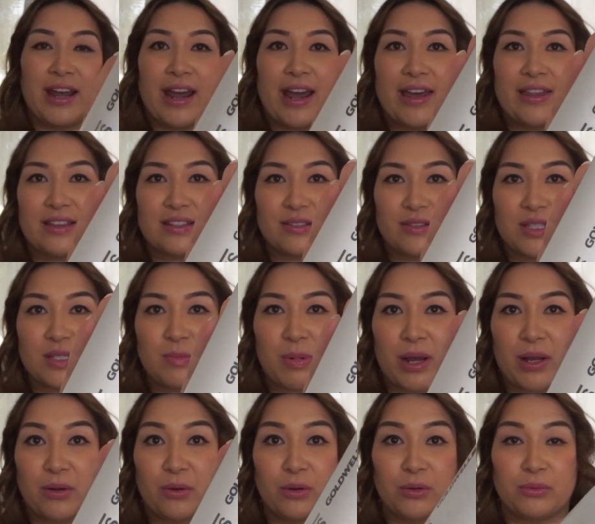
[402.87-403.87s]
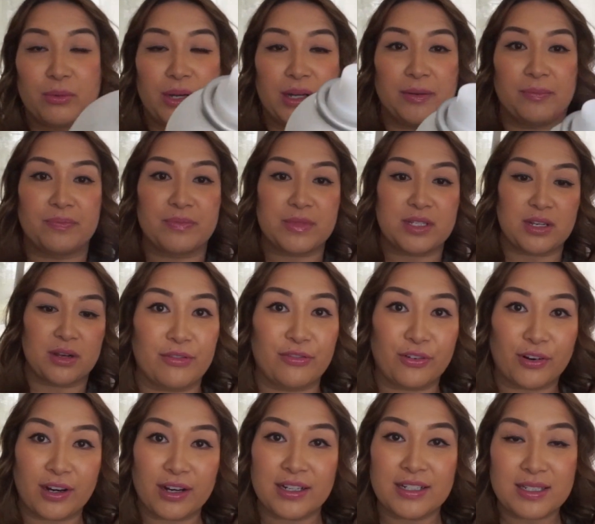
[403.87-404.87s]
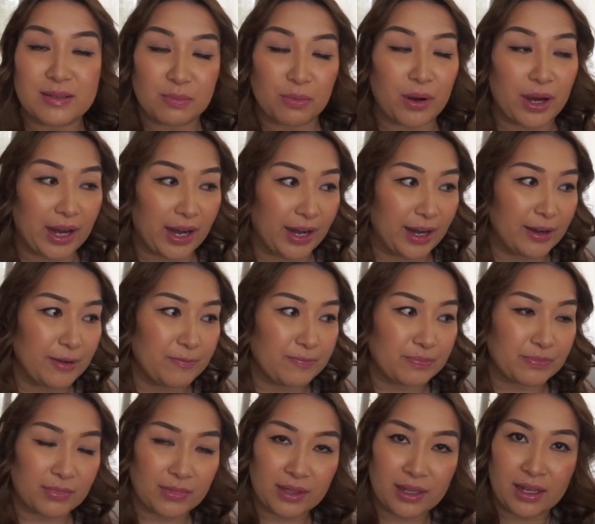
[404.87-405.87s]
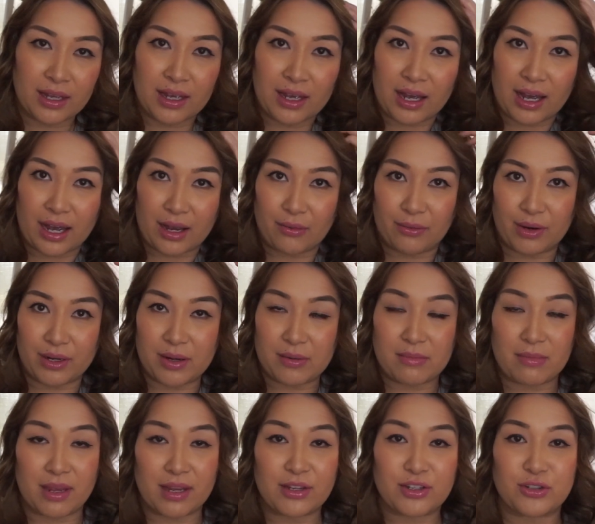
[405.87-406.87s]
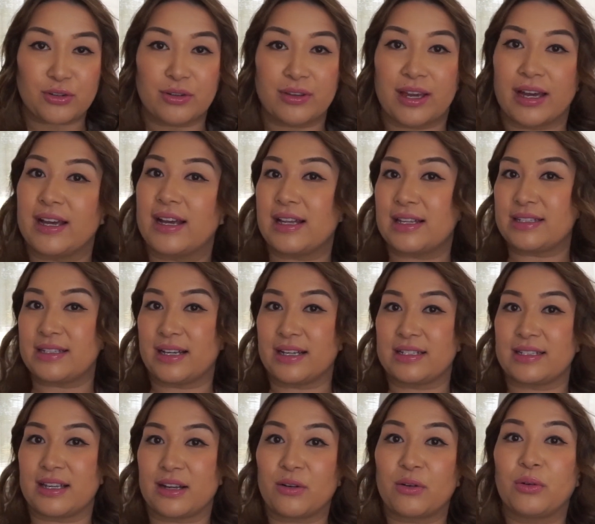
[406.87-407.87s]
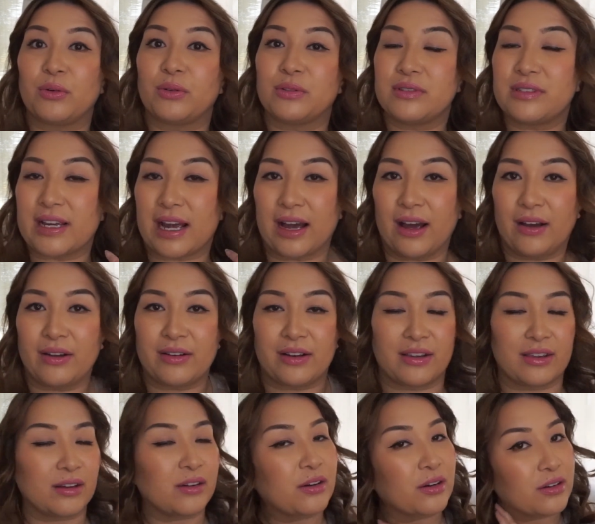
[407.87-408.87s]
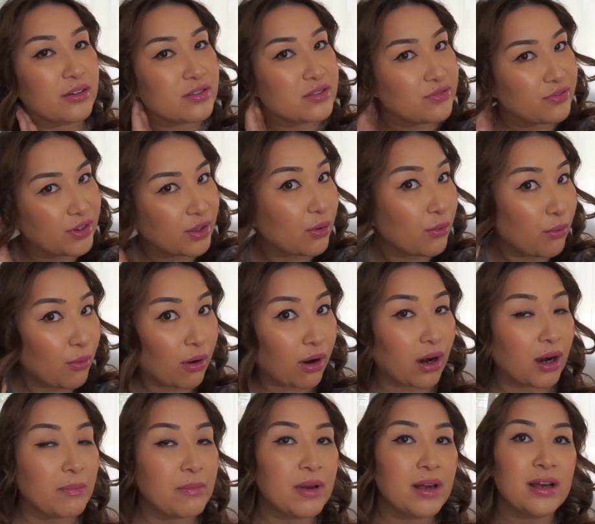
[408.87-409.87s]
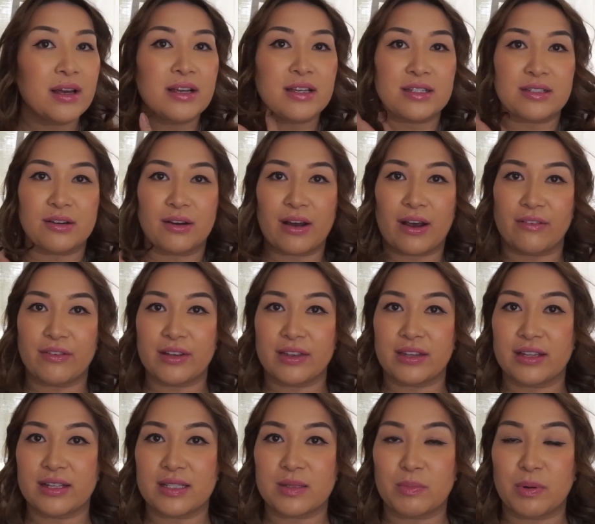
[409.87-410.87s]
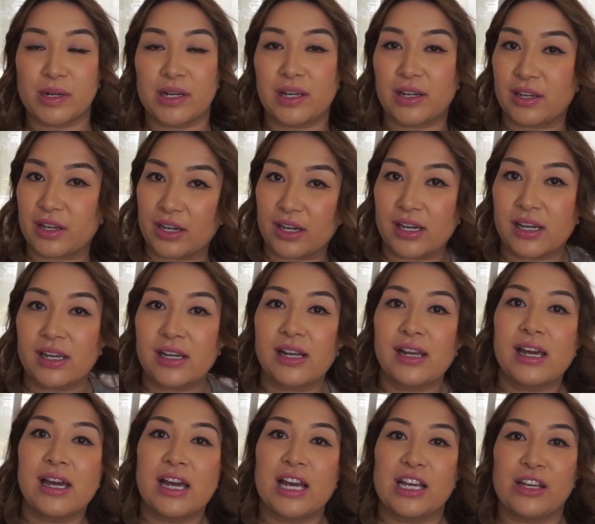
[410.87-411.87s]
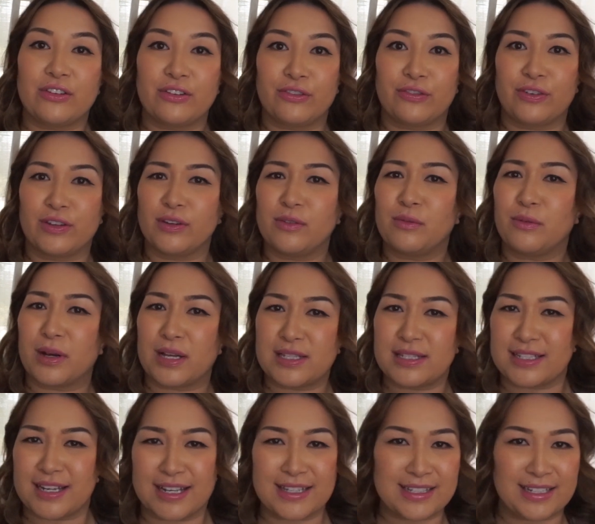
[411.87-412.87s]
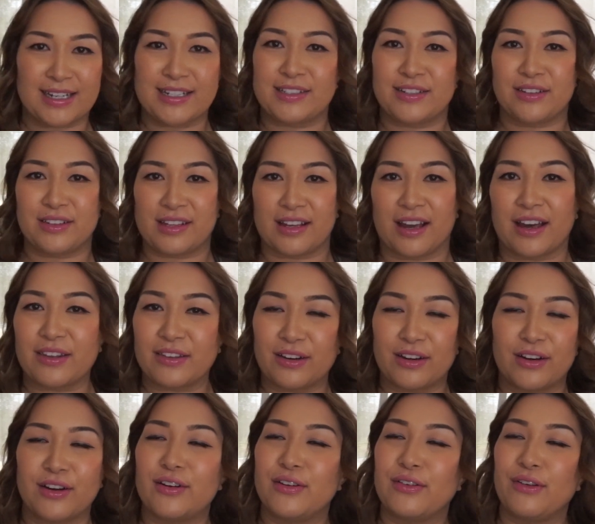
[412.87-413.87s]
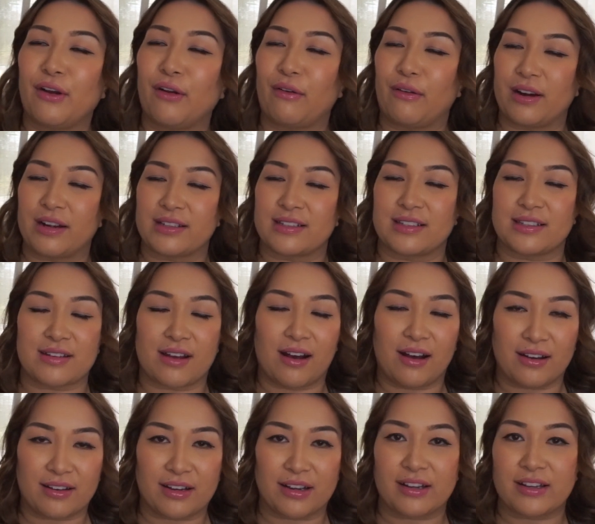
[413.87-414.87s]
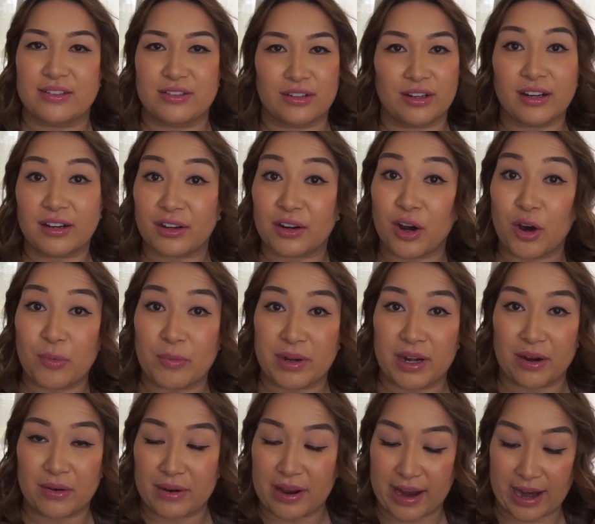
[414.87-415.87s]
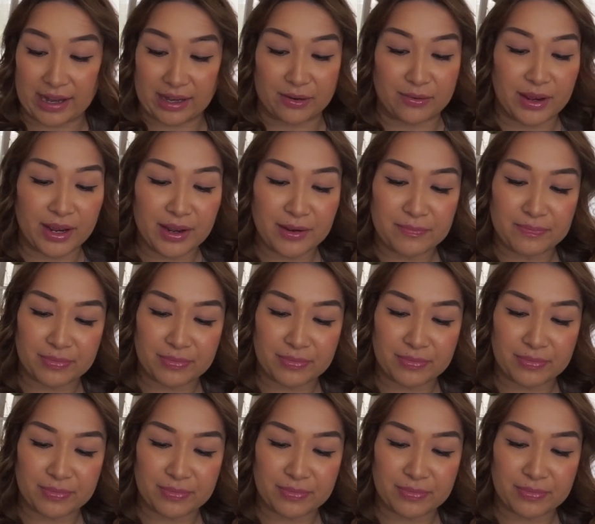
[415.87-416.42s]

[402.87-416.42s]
And this one's by Goldwell. So before I spray, I want to make sure that it's nice and cooled down and the curls feel warm. So everything's pretty good. If you feel one side's nicer than the other, no worries, it's all good because you're gonna comb it out anyway.